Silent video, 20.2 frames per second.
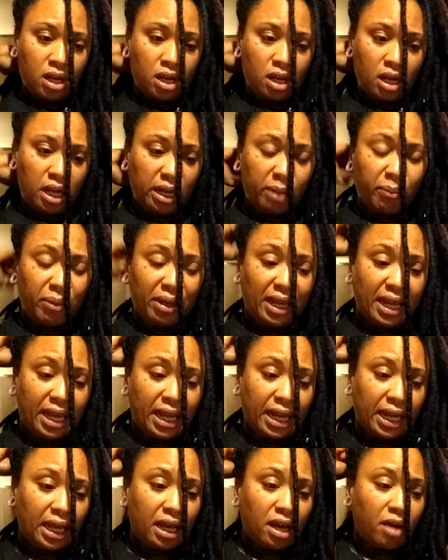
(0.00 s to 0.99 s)
in the
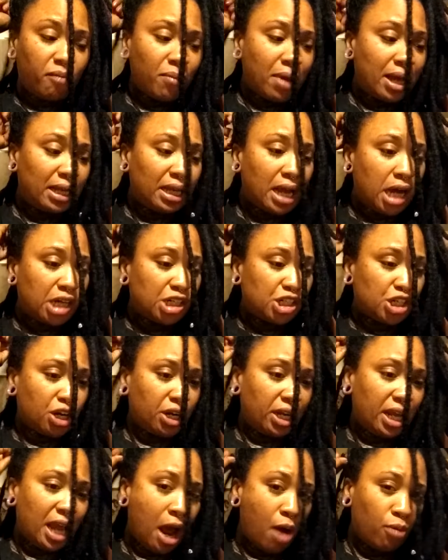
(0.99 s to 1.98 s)
beginning of my lock
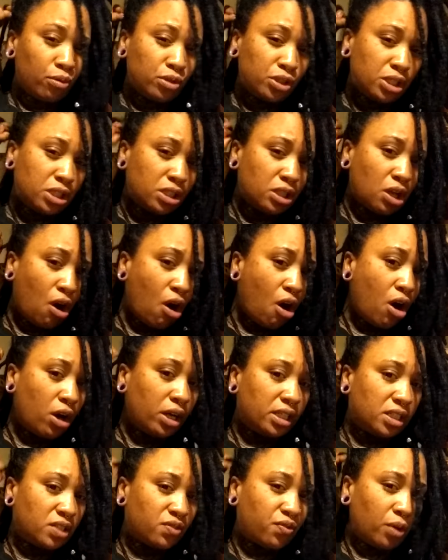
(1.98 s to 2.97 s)
journey, I was just an
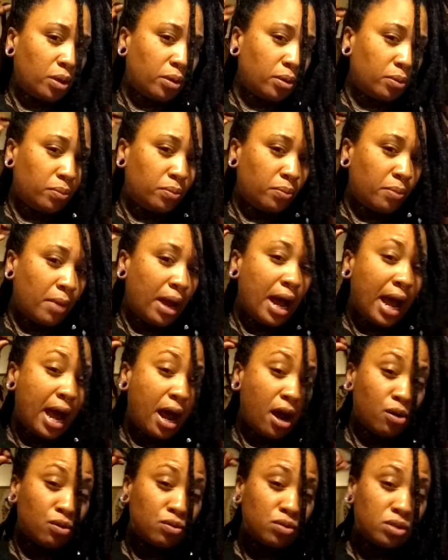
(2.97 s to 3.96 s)
artist from my
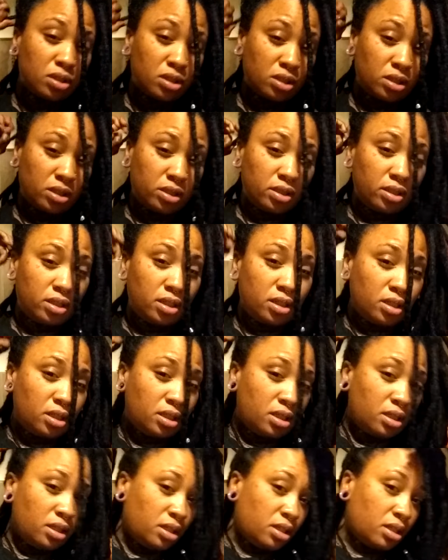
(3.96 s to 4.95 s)
house.
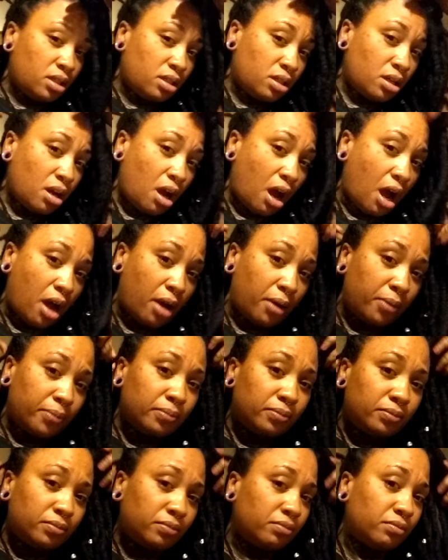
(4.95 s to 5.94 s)

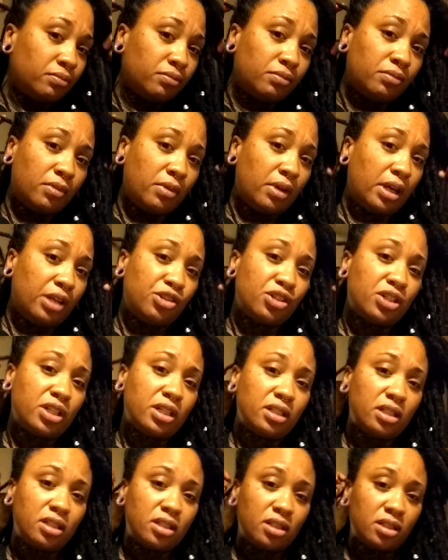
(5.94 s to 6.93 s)
And
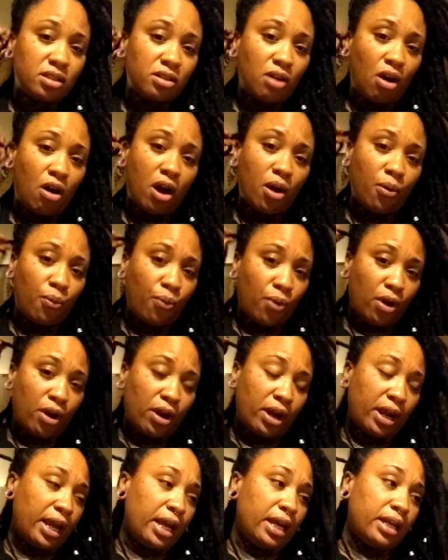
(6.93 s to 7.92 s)
just
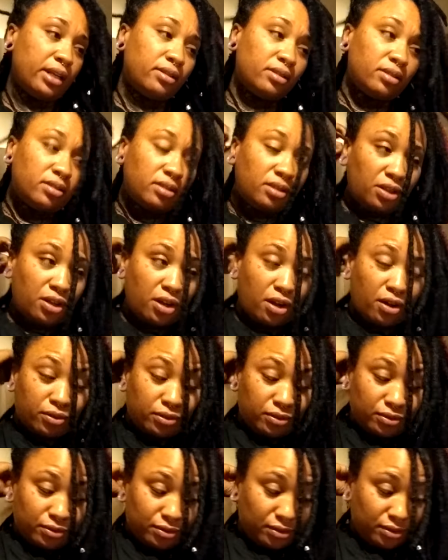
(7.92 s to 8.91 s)
artwork and,
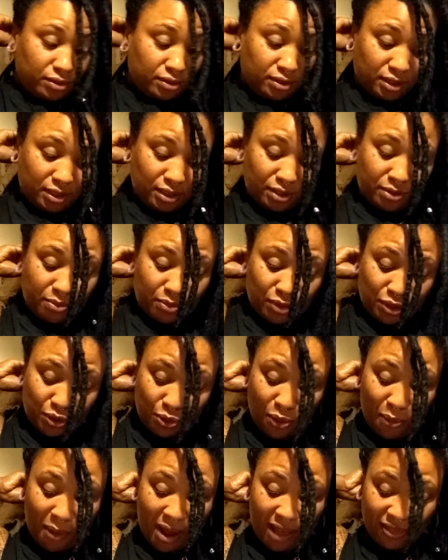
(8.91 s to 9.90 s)

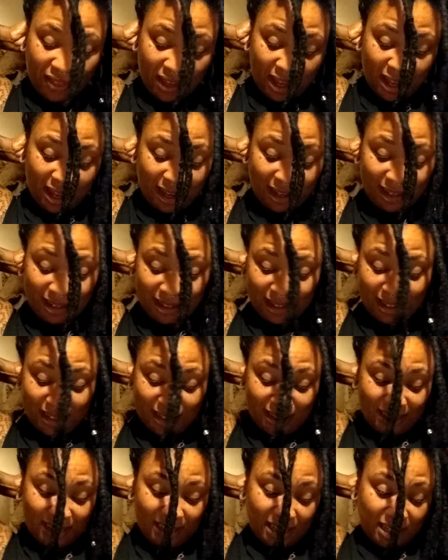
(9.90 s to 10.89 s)
doing my thing.
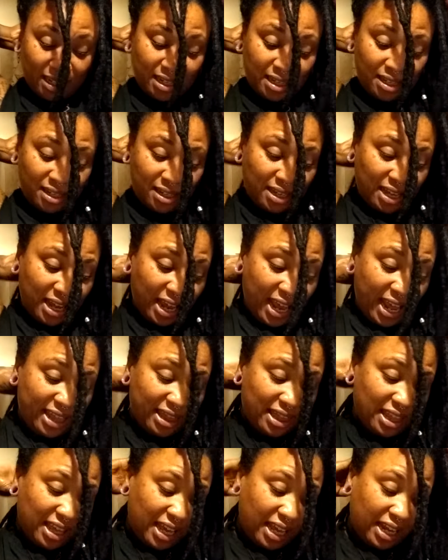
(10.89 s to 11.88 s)
And
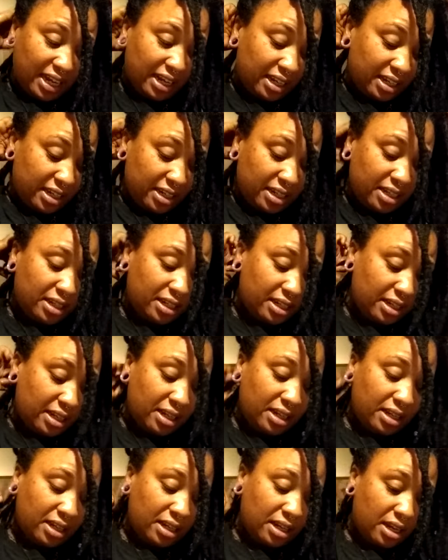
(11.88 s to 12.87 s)
then
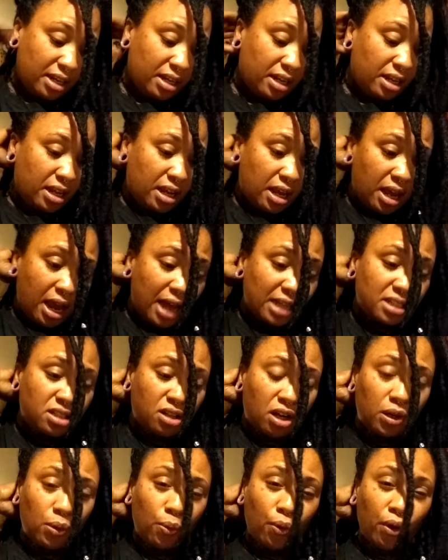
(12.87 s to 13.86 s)
I
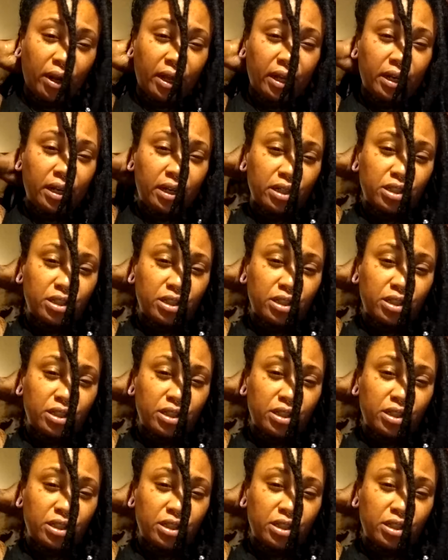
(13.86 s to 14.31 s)
started working in the